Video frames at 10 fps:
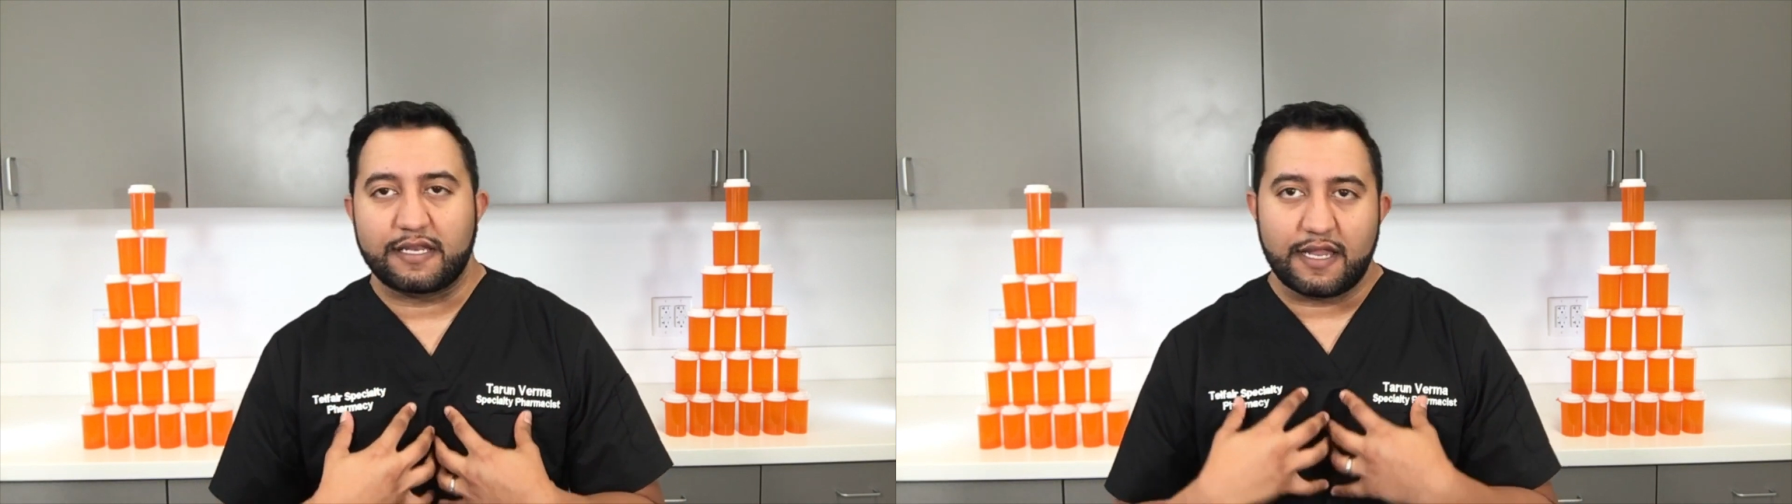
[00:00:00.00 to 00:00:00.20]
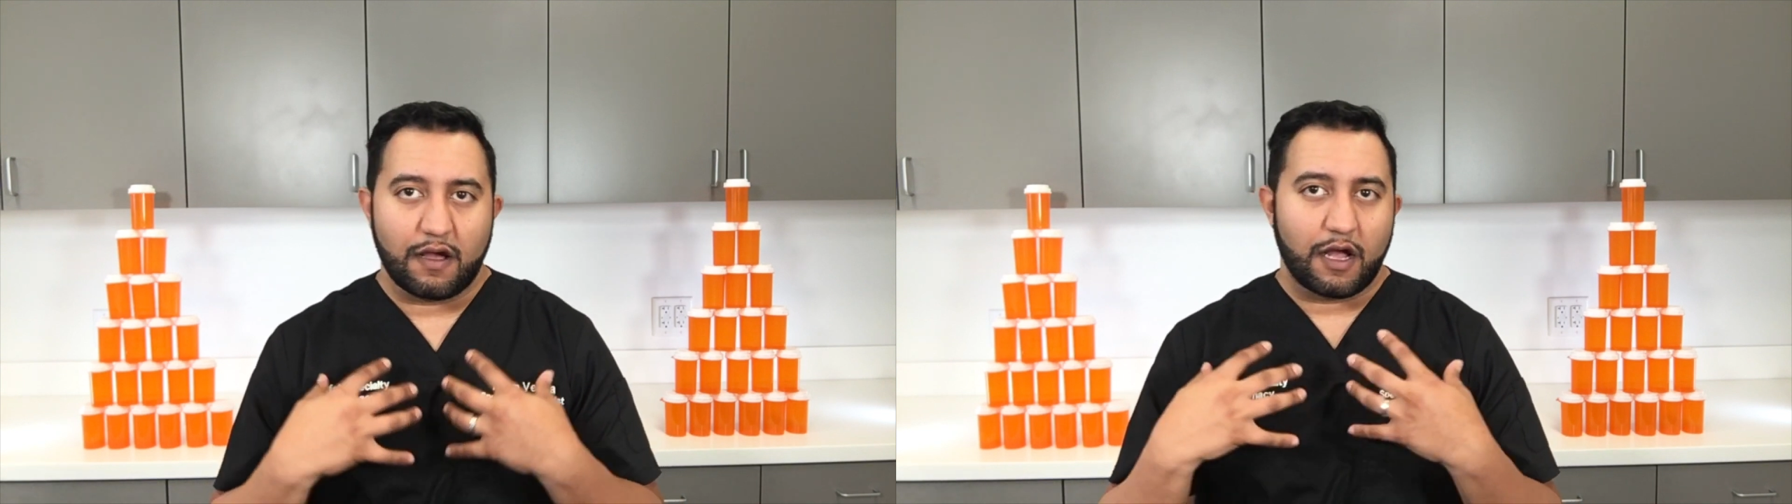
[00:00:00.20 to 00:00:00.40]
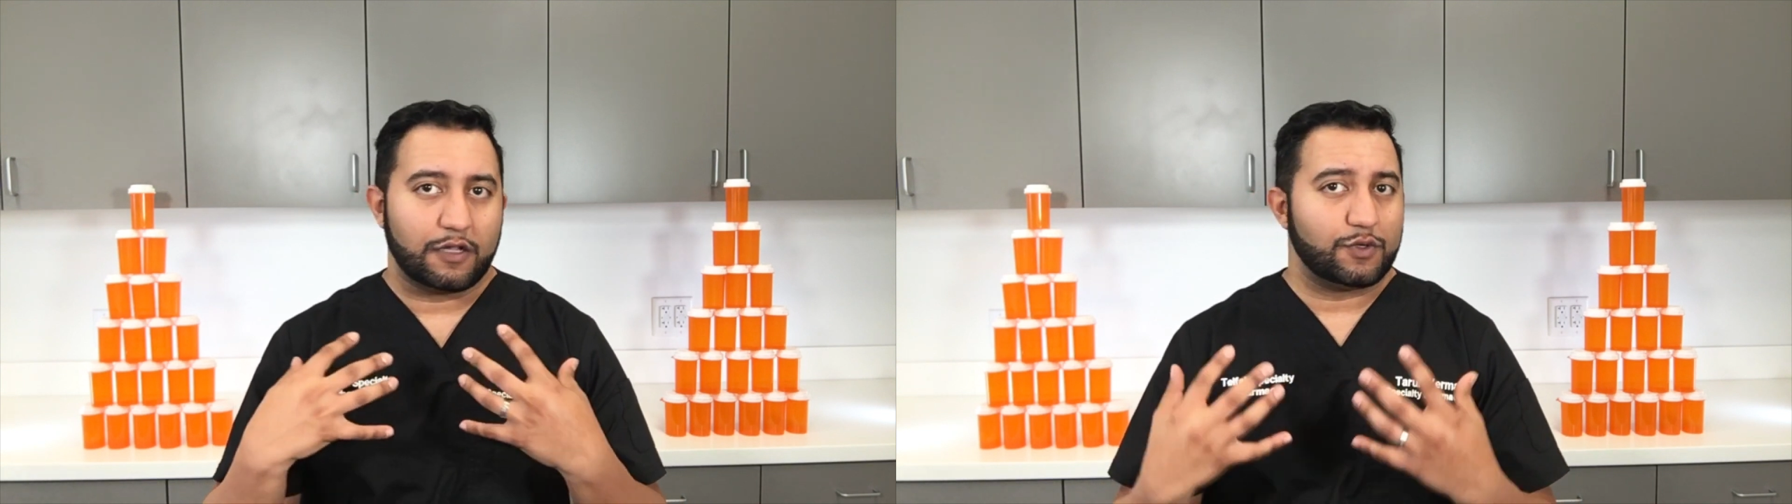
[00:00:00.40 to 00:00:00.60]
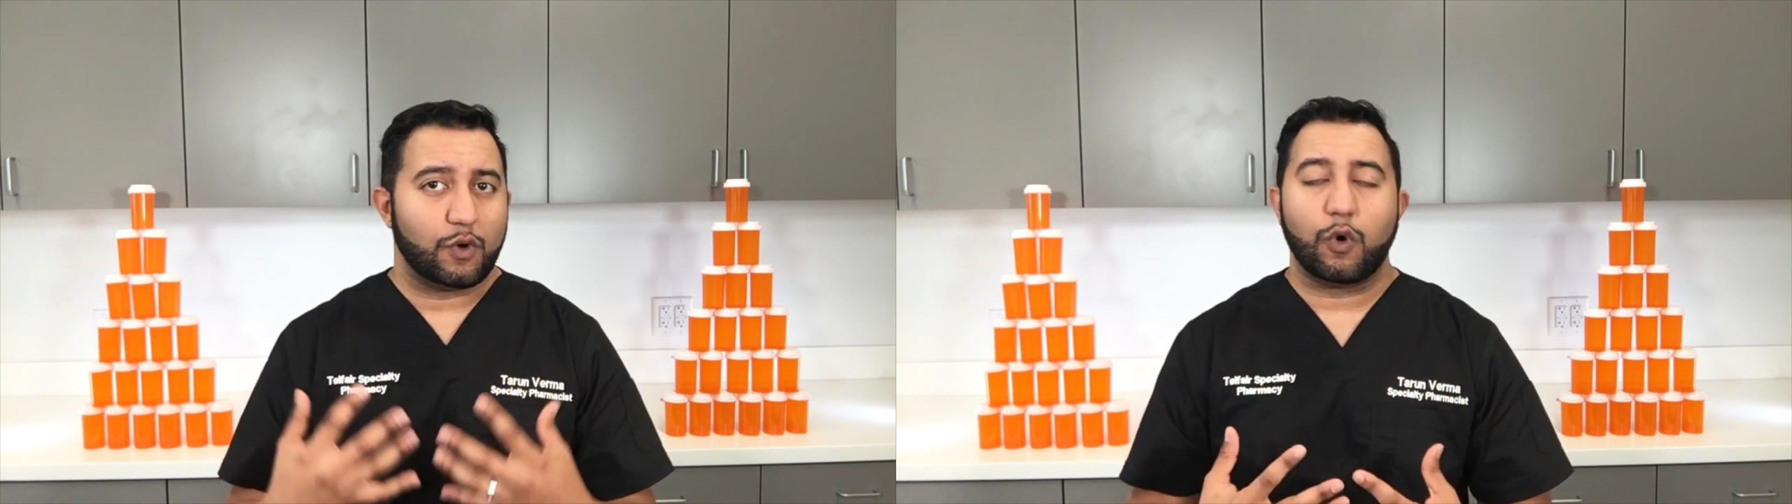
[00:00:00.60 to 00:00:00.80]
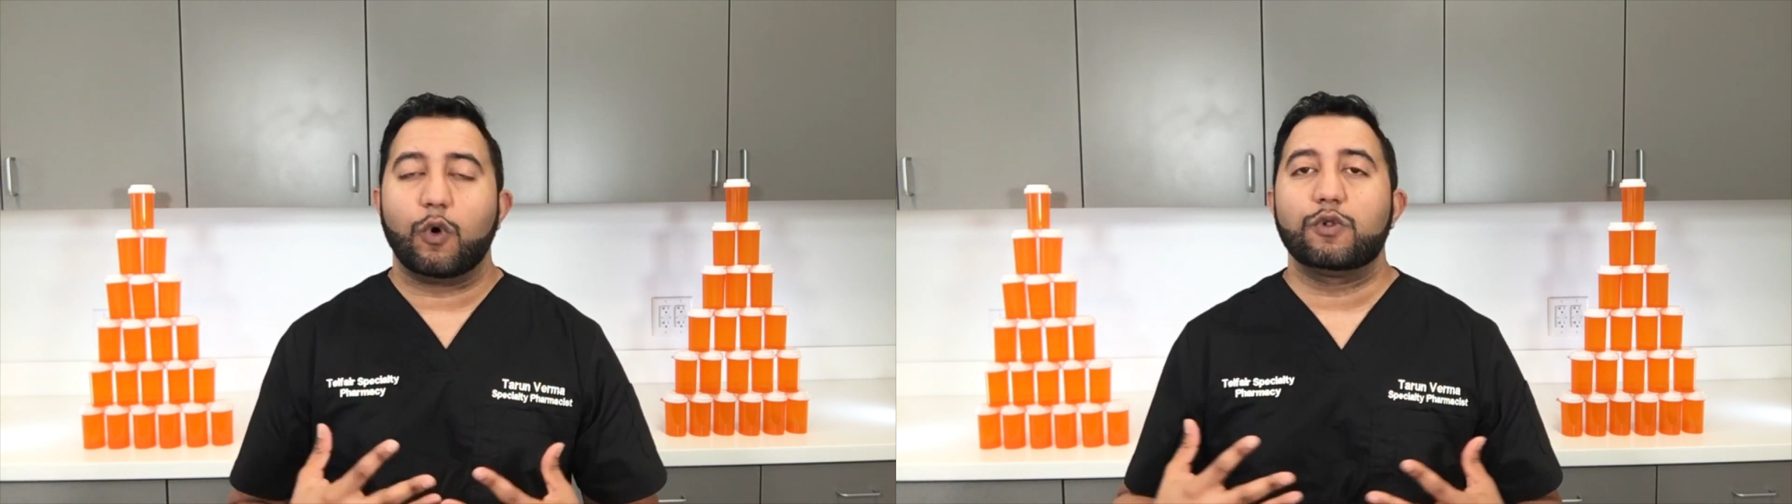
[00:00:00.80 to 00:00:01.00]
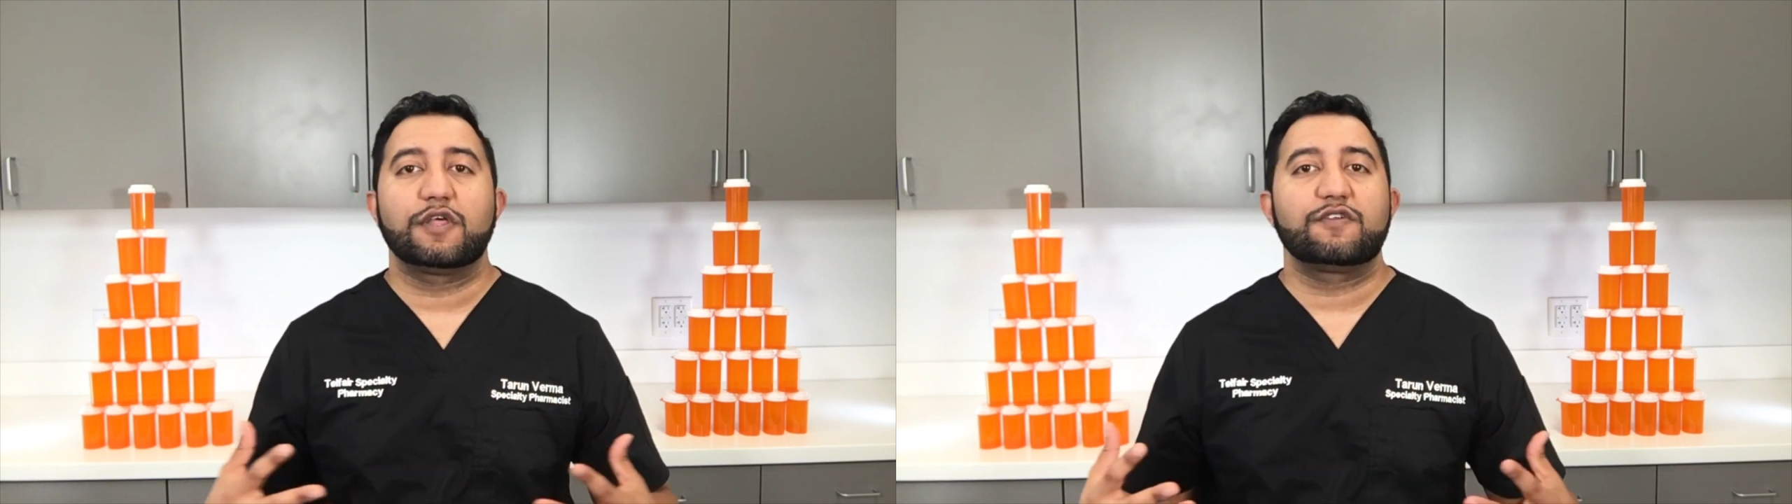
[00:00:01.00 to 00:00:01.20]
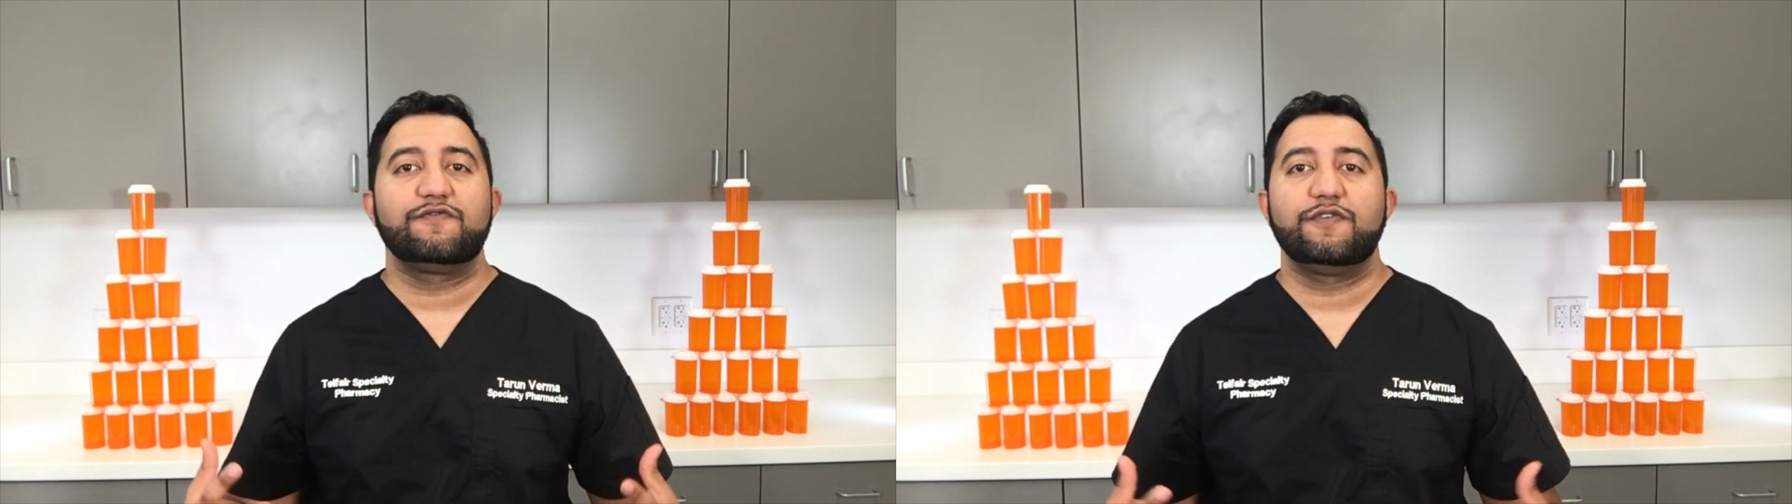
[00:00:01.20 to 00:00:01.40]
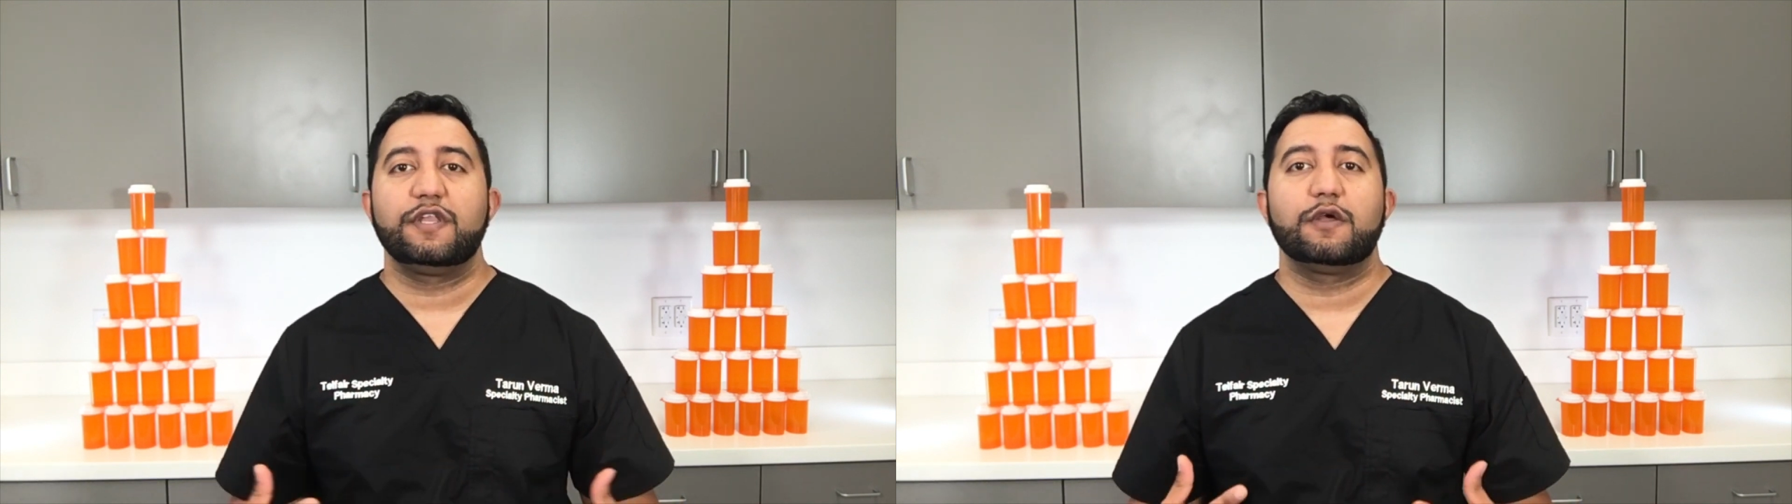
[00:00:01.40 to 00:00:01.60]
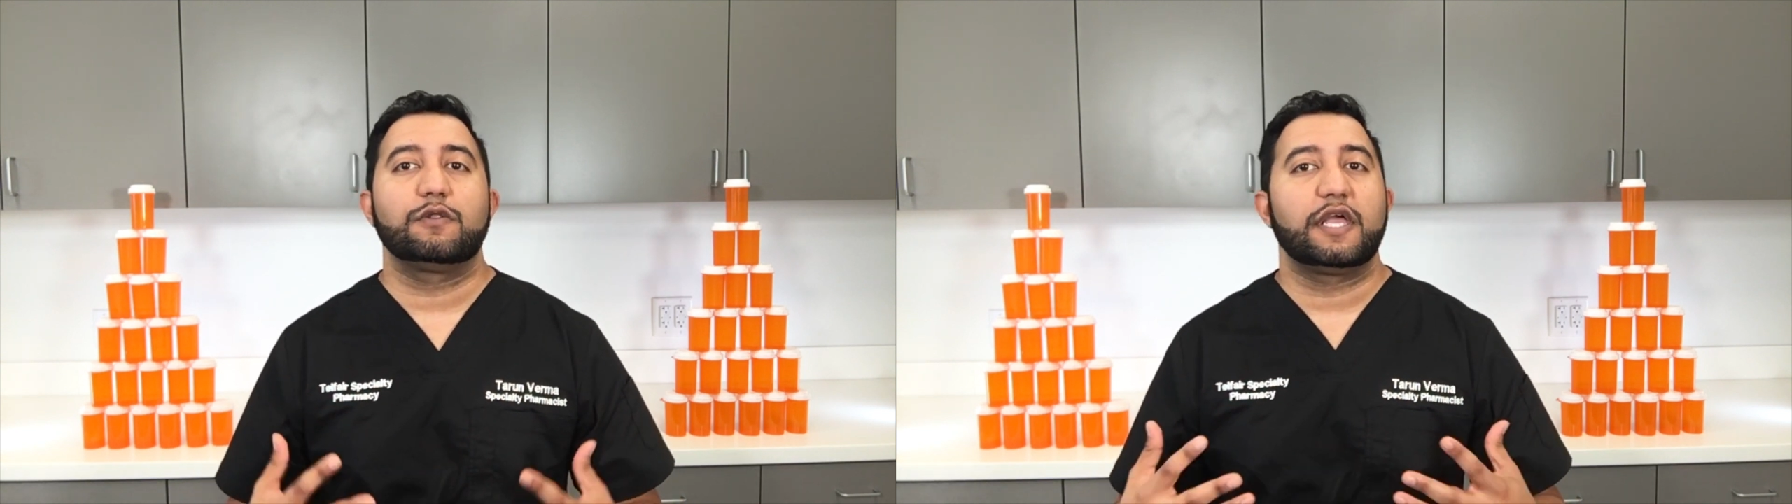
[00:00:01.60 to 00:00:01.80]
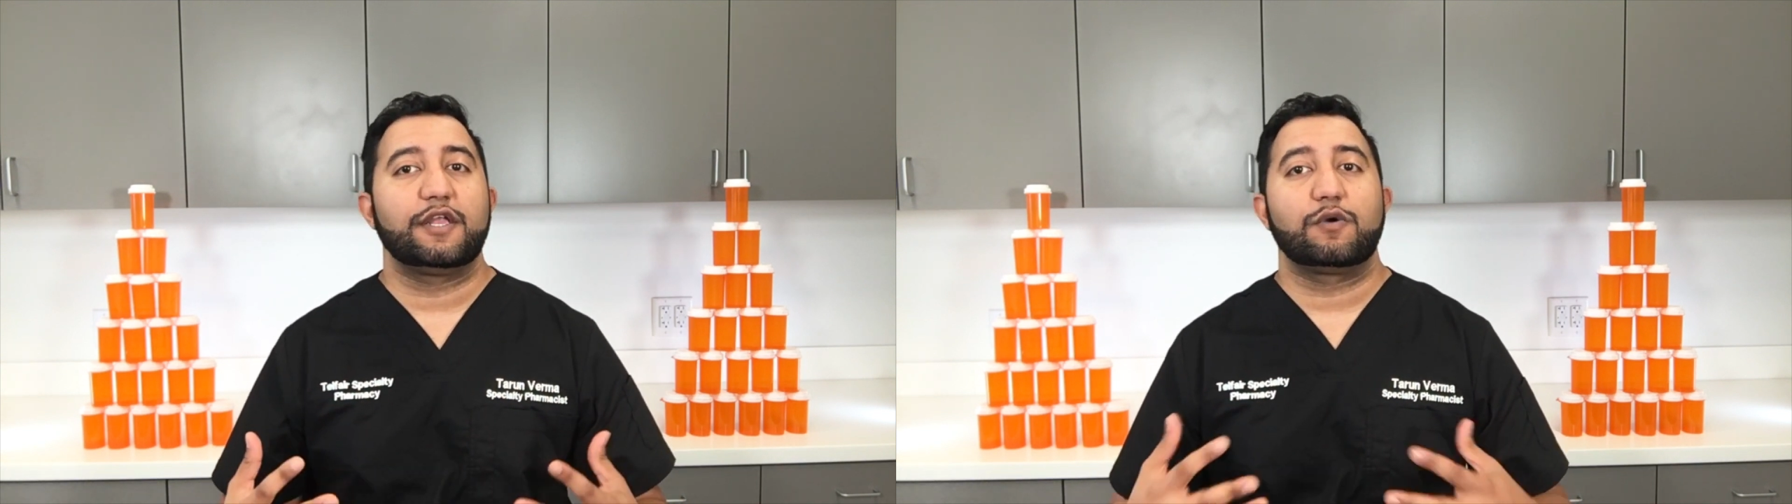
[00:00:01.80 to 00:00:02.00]
Now, I'll do a whole nother video
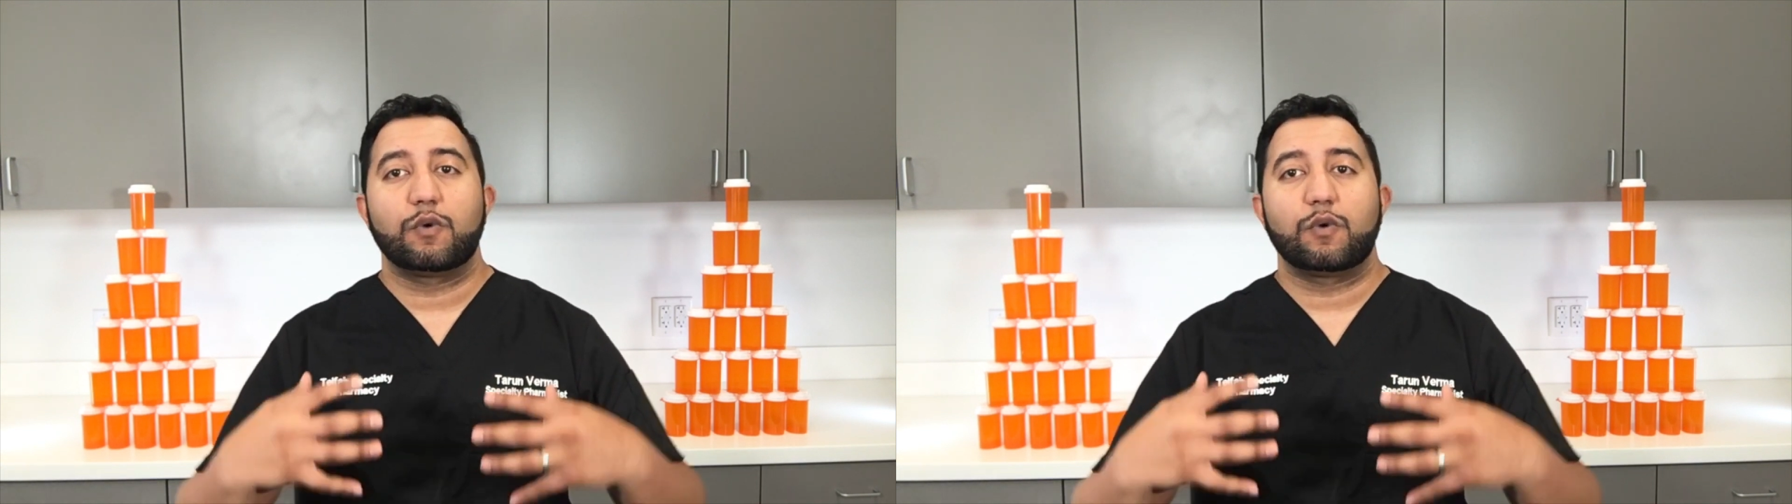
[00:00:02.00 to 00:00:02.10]
later